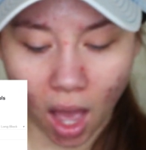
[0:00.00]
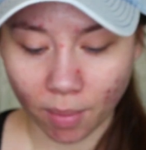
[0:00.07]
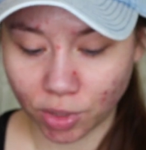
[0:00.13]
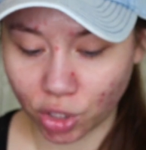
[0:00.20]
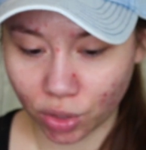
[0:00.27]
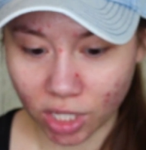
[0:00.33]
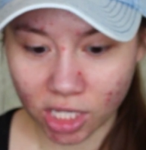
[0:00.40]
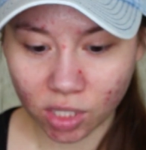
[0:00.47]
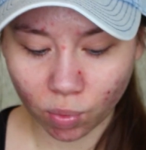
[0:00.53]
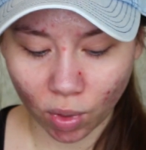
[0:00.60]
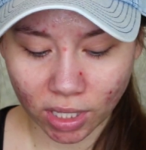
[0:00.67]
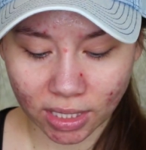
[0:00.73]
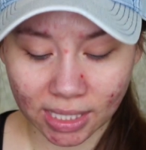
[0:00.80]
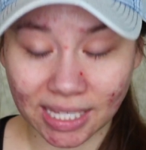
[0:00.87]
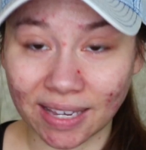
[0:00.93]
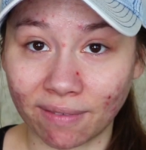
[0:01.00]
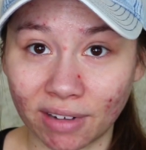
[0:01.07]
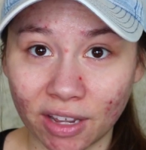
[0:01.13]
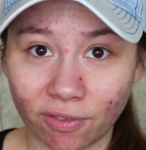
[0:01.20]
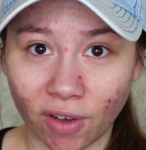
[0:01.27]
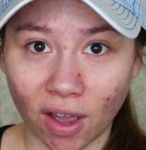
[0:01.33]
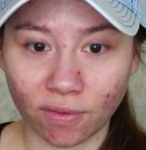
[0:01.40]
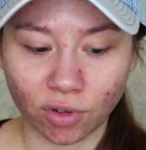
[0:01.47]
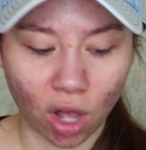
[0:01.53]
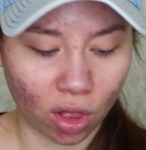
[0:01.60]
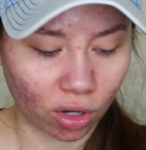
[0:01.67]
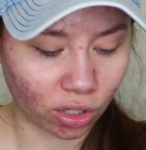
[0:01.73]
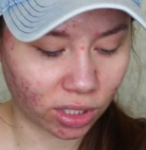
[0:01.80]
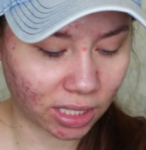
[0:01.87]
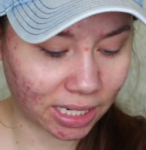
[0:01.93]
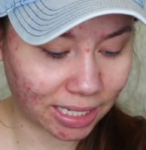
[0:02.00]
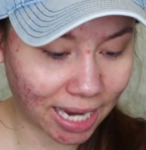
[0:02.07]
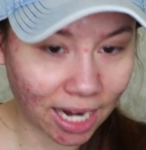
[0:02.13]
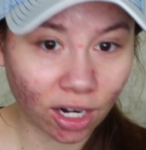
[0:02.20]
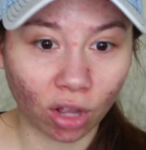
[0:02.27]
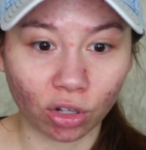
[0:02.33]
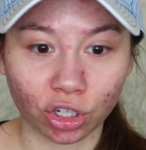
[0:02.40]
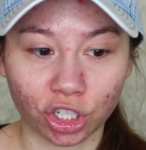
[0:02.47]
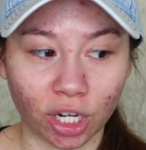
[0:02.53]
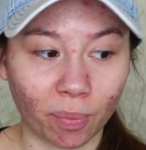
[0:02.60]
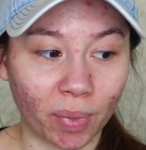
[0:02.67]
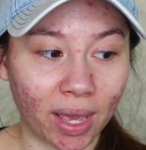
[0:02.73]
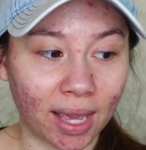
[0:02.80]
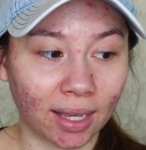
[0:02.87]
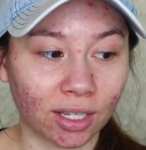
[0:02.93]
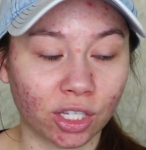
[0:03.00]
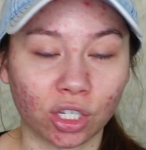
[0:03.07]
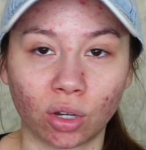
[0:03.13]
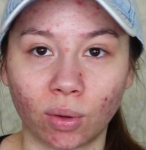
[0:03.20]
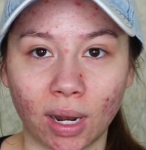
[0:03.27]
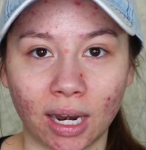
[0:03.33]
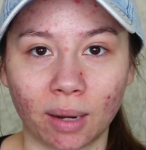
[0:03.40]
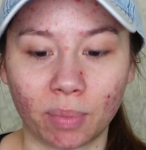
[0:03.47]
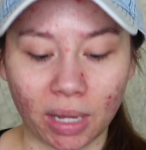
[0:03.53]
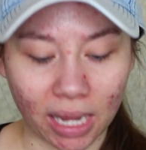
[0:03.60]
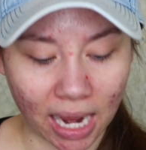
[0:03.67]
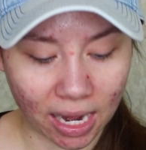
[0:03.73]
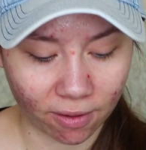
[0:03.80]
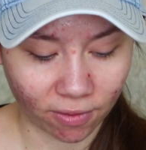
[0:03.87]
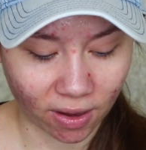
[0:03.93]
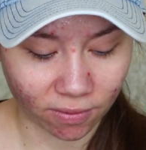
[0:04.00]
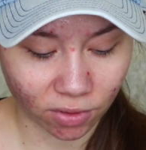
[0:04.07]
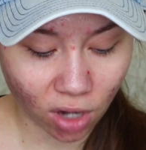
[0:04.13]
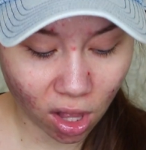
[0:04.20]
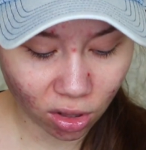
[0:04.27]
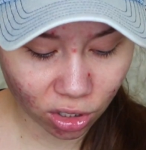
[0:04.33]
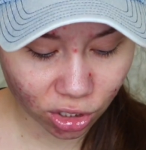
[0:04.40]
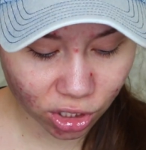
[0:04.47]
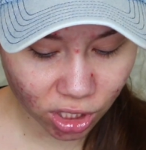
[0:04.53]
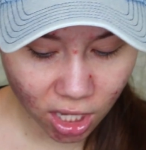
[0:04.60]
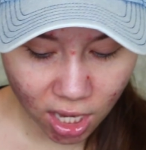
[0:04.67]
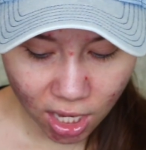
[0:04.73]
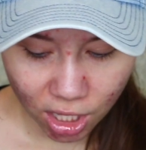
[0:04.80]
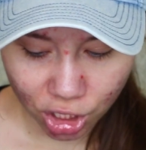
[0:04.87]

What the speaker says: So this was $75 and then $10 shipping, so it ended up being $85.